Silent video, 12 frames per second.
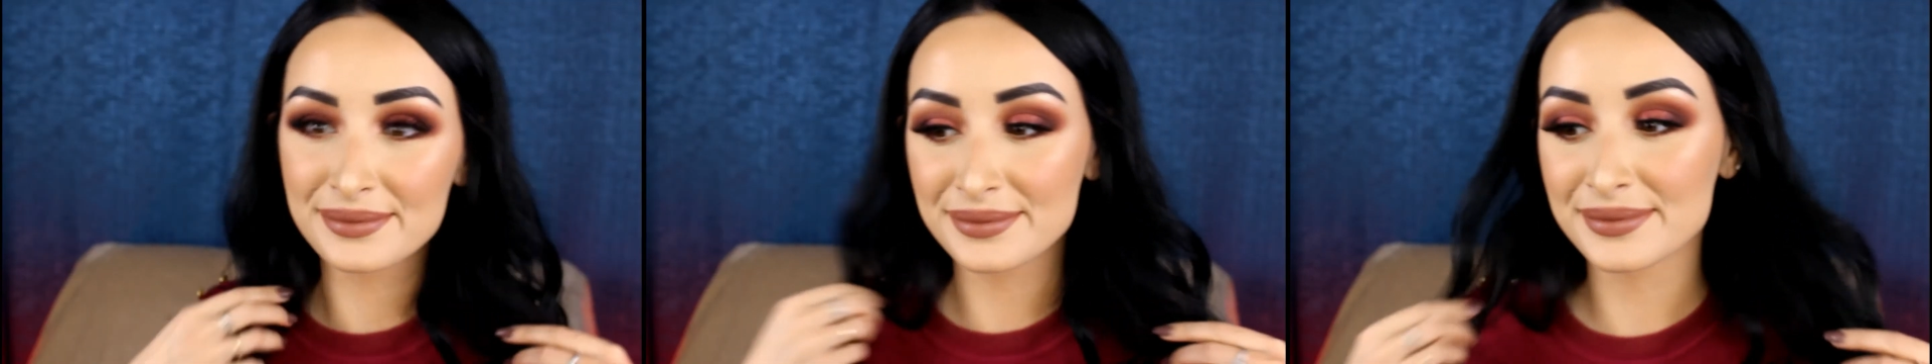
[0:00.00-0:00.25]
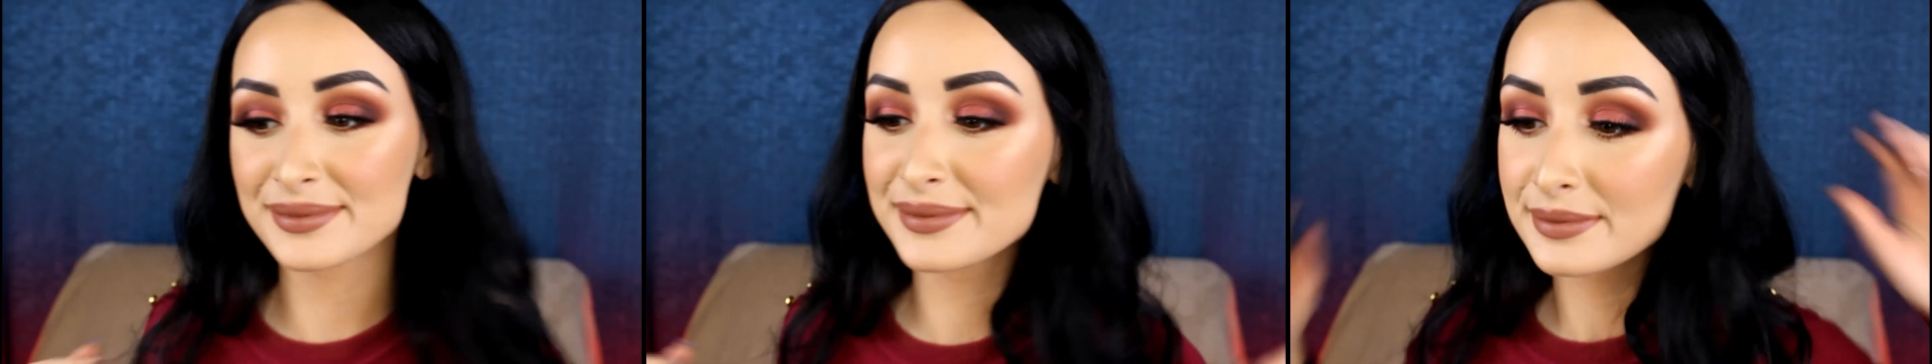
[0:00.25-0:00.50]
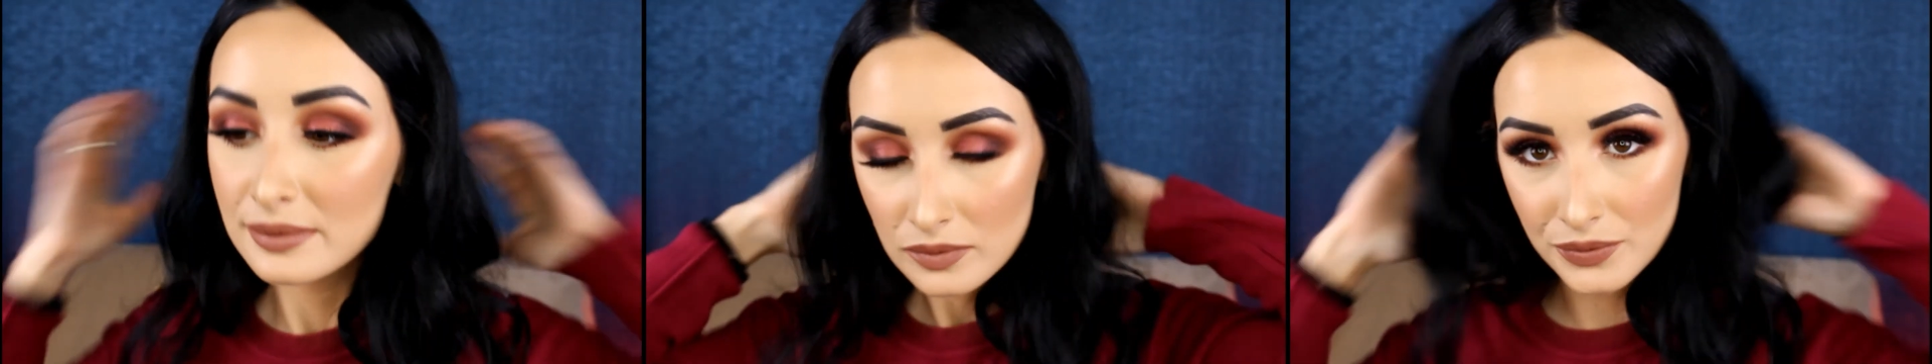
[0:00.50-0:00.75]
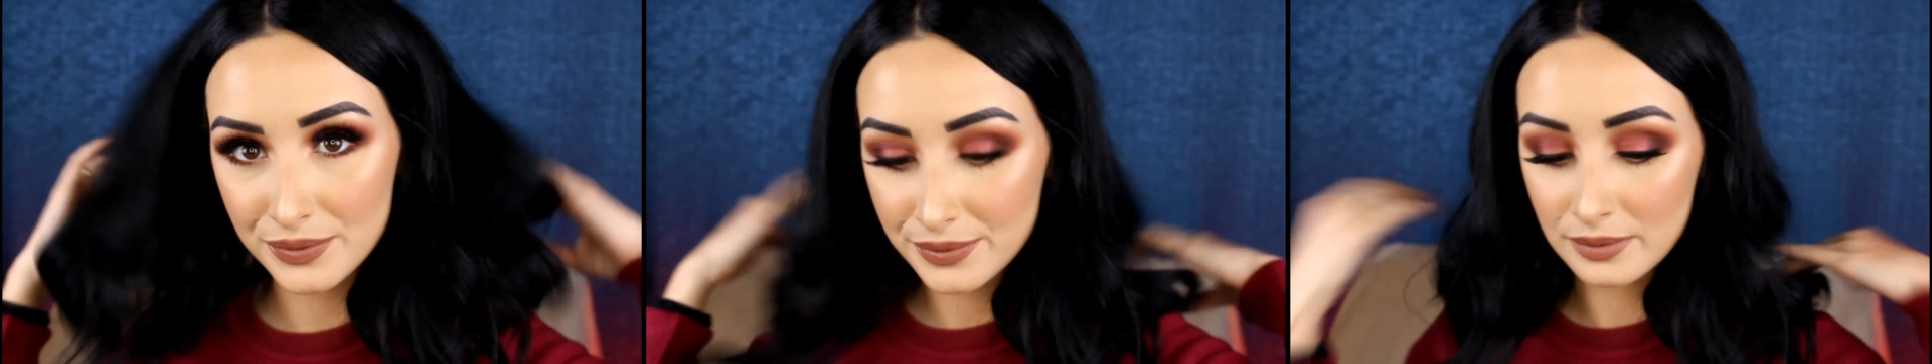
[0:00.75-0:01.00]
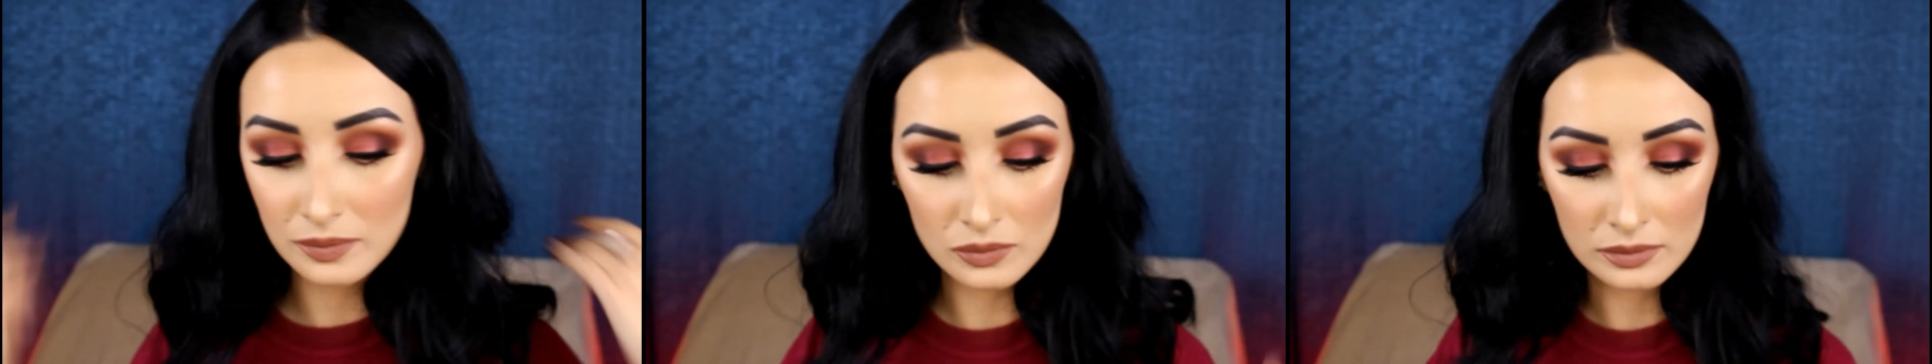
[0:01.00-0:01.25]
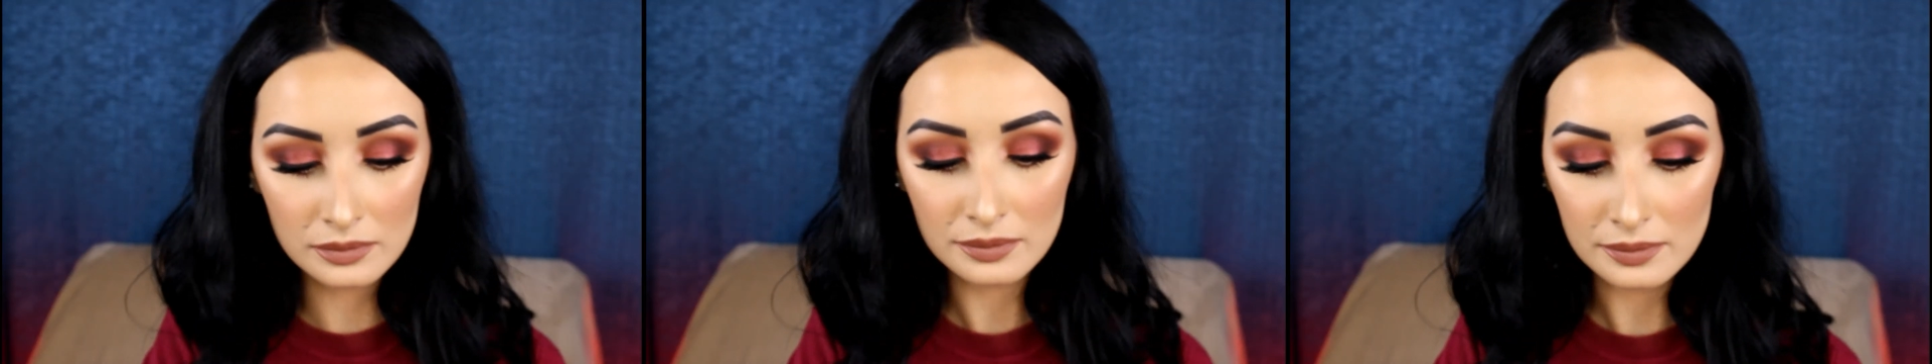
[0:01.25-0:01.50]
Alrighty fam, this look
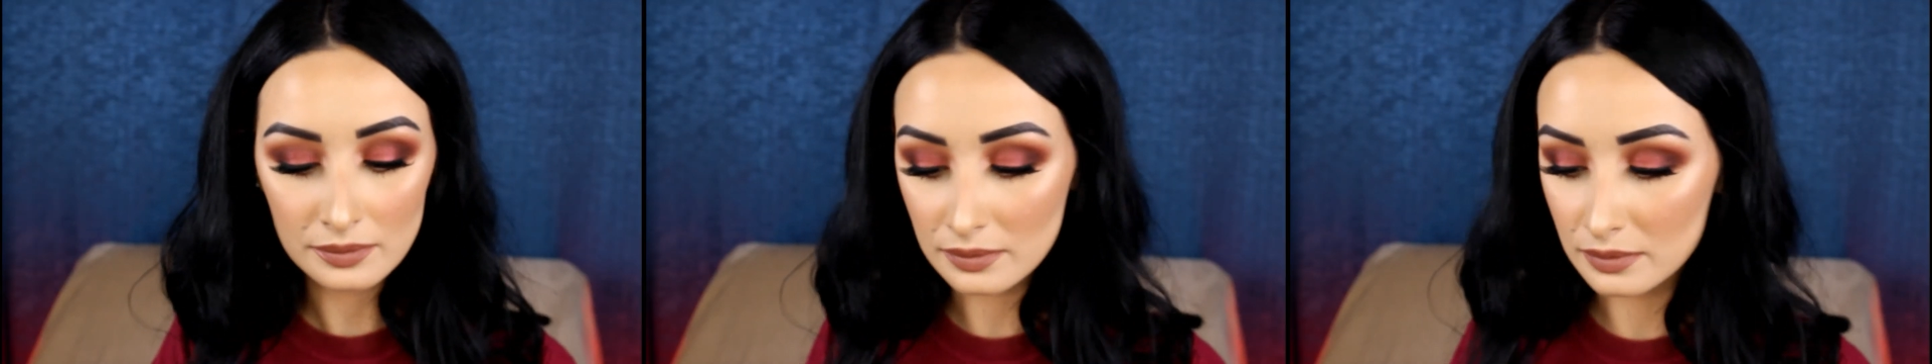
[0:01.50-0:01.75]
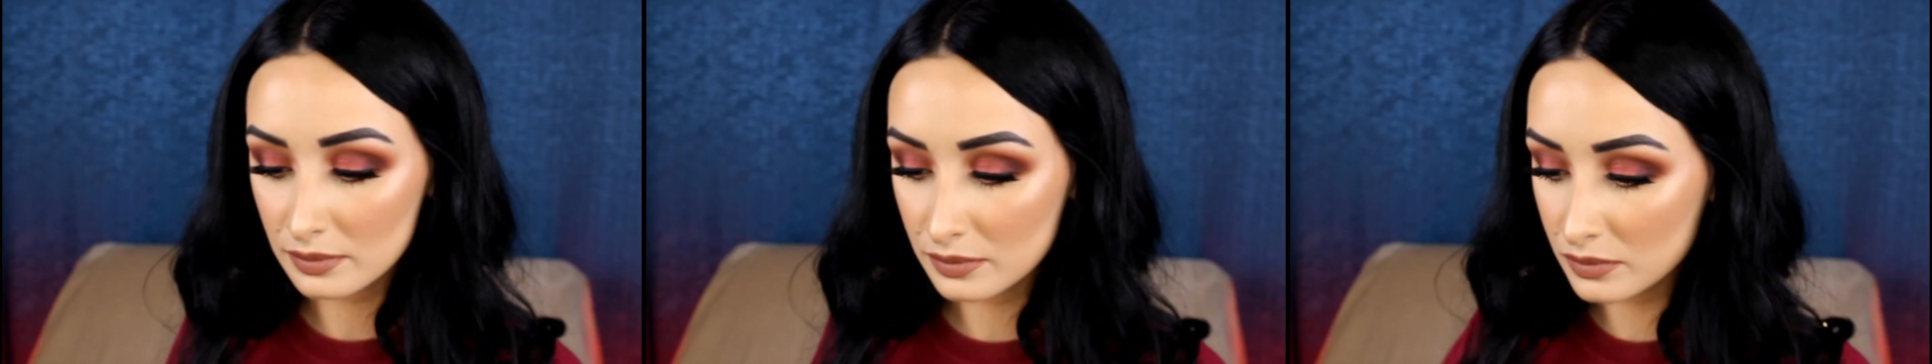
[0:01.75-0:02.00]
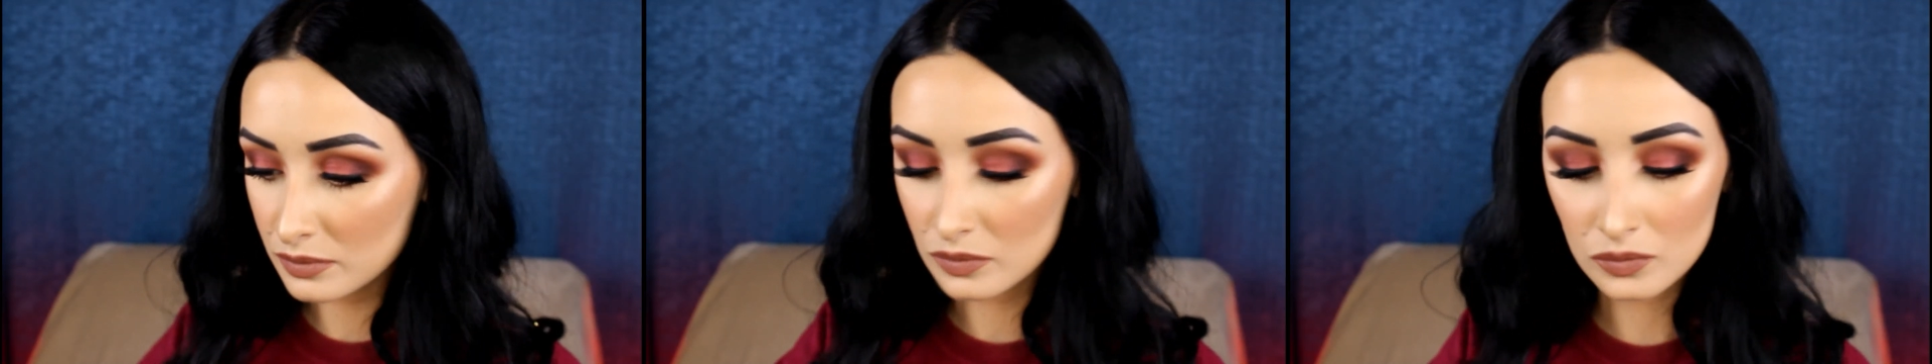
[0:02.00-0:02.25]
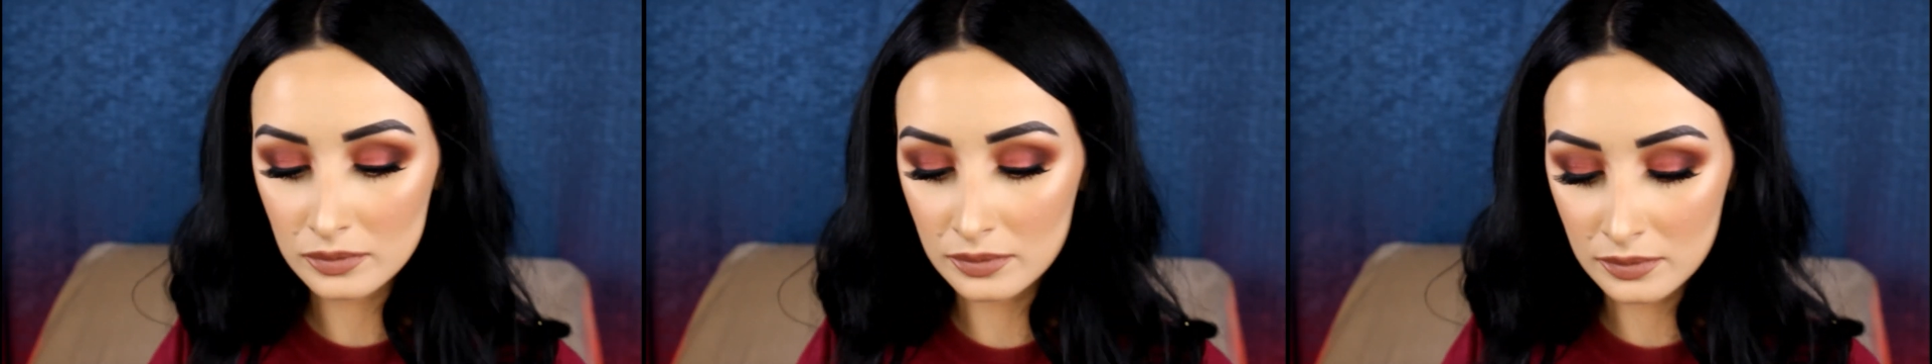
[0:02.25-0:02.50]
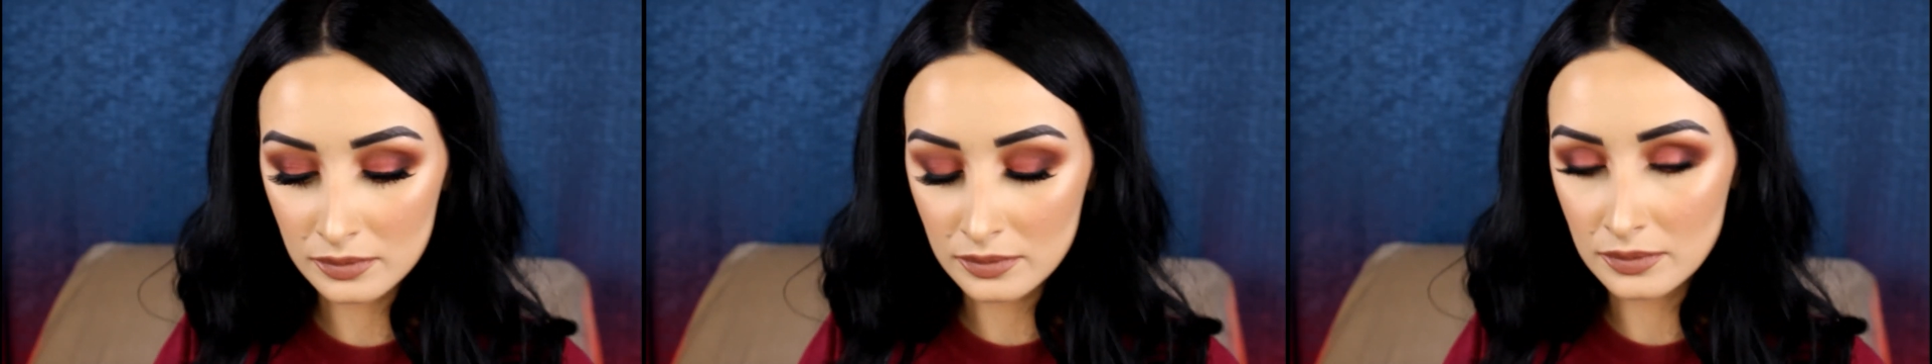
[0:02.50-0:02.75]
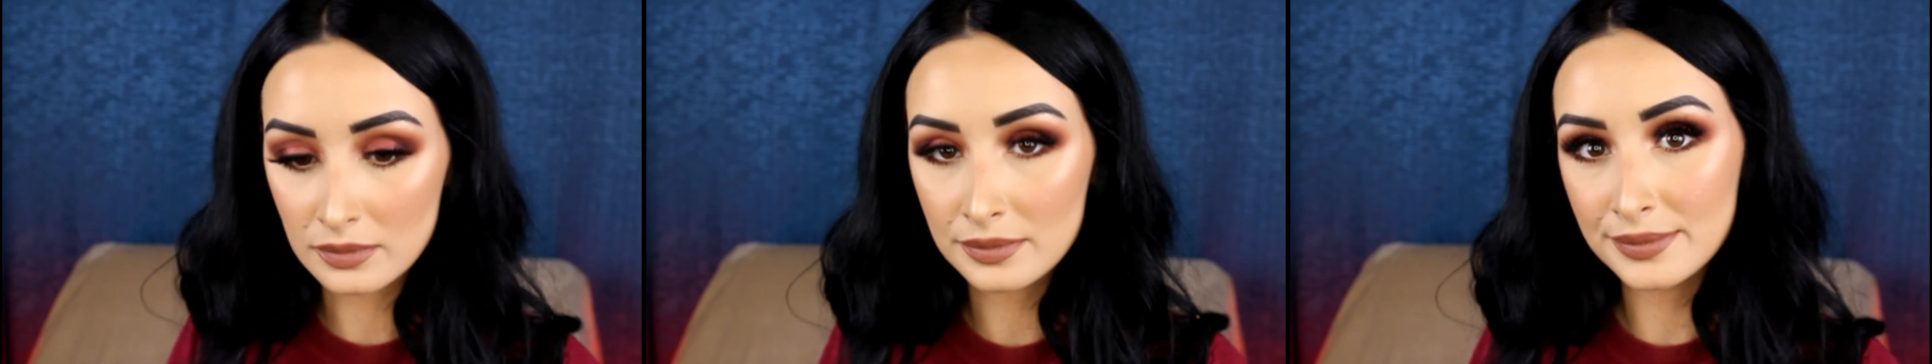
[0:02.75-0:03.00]
wouldn't be complete without
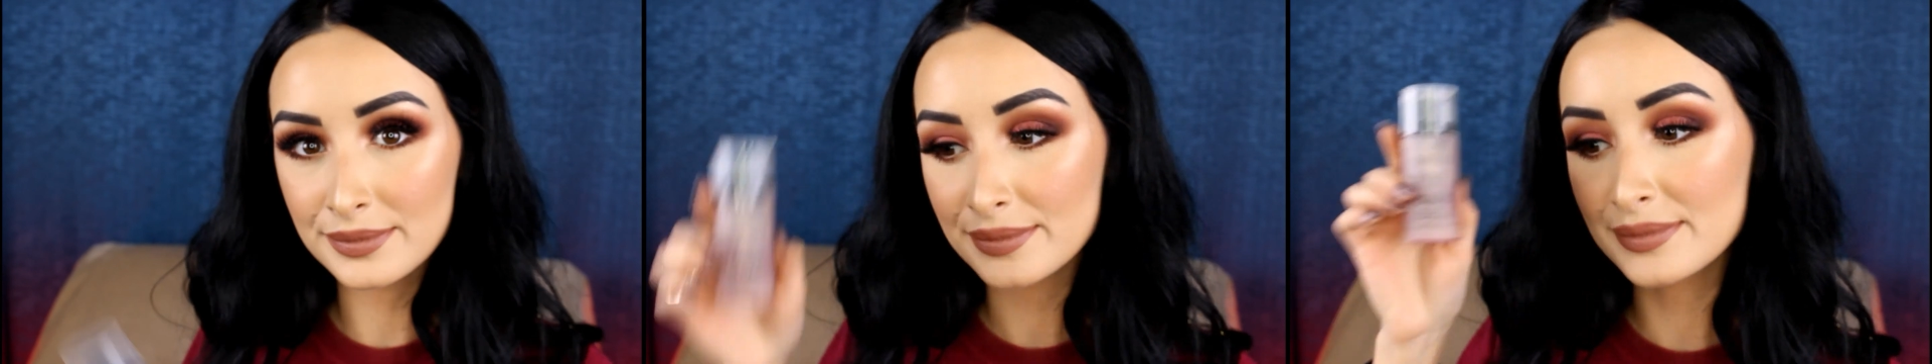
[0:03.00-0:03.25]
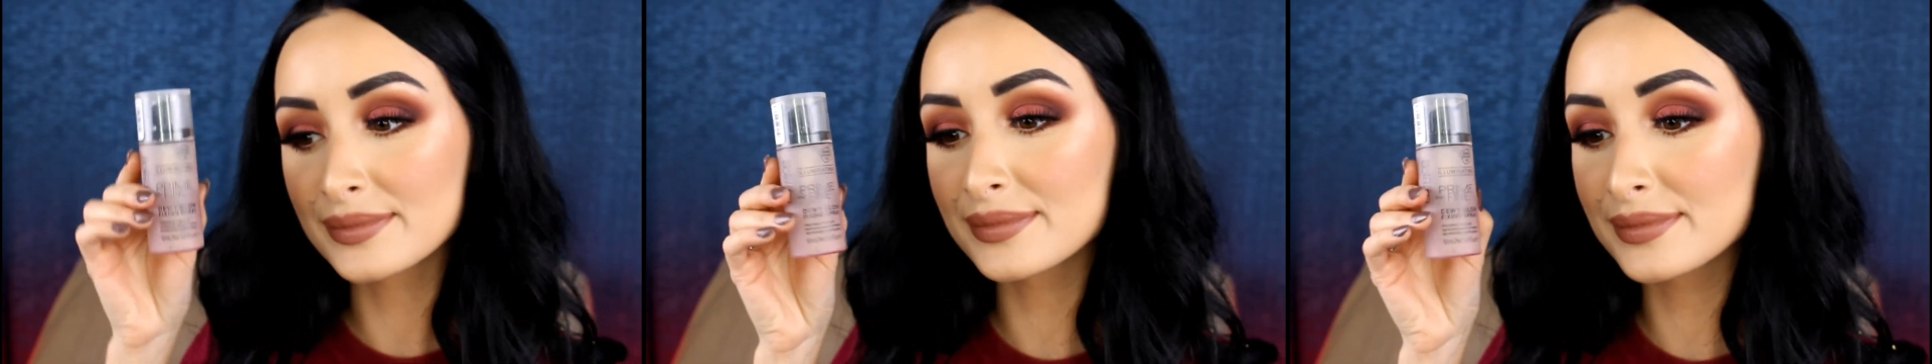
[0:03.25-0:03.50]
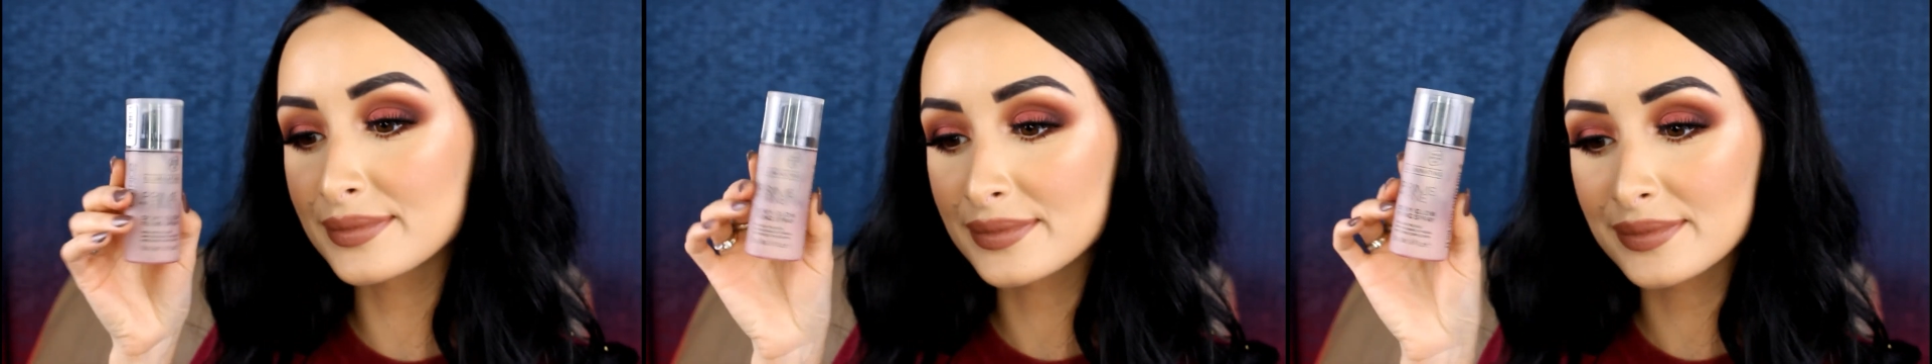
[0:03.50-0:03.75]
some Catrice